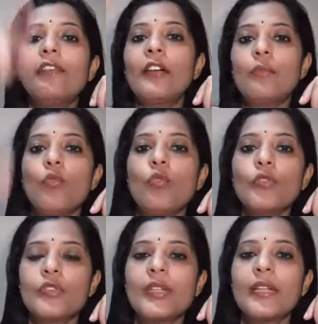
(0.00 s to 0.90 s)
If it
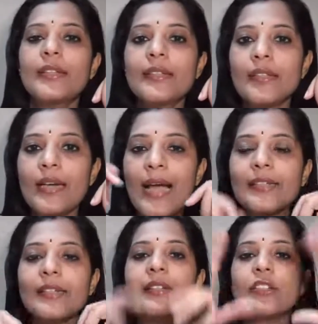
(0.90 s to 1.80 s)
moves, then there is an
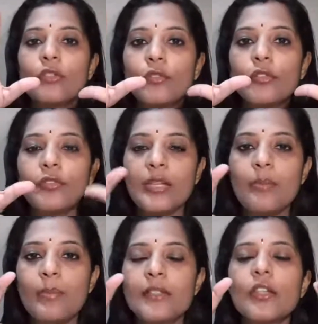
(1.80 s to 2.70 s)
acceleration of
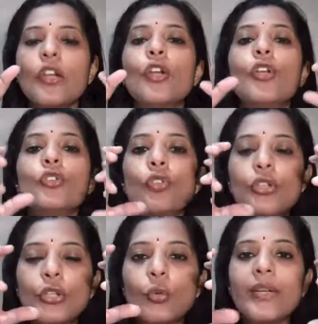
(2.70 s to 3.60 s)
15 beats. So
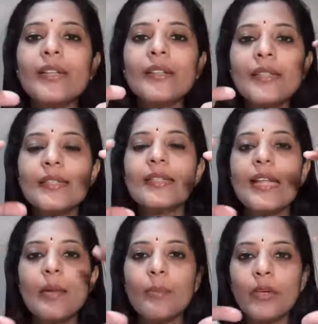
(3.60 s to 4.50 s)
during this
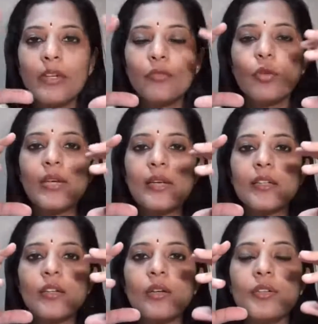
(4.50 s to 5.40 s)
labor, if you're
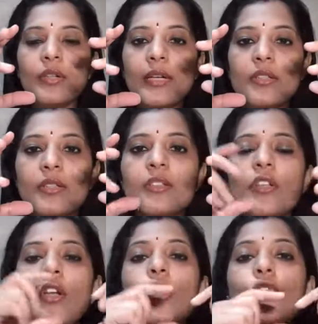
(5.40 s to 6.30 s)
getting contractions,
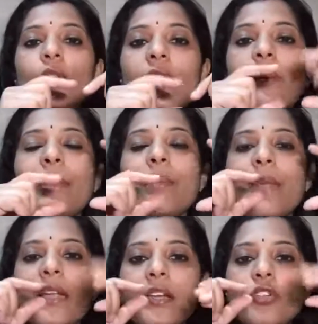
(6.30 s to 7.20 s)
so they'll be
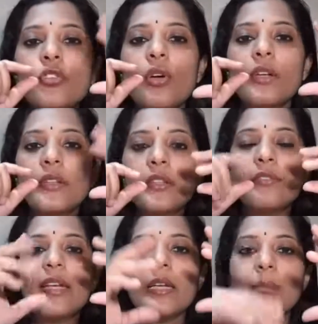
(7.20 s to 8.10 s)
making sure that the
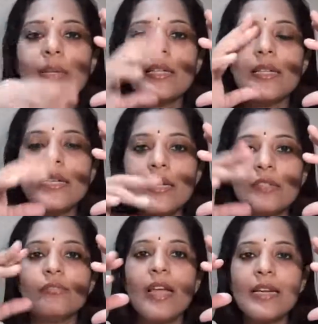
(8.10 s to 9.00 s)
variability
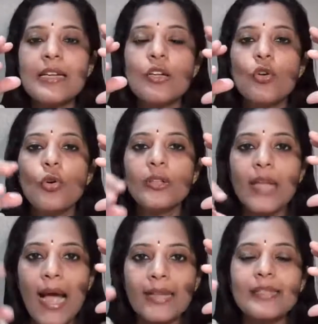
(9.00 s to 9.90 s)
is very good,
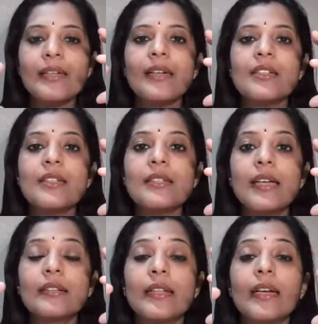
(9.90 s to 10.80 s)
the accelerations
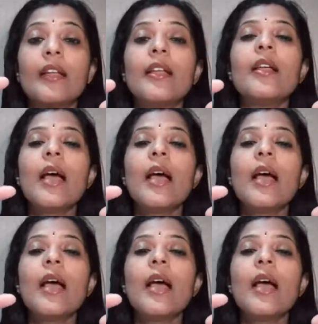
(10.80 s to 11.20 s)
are there.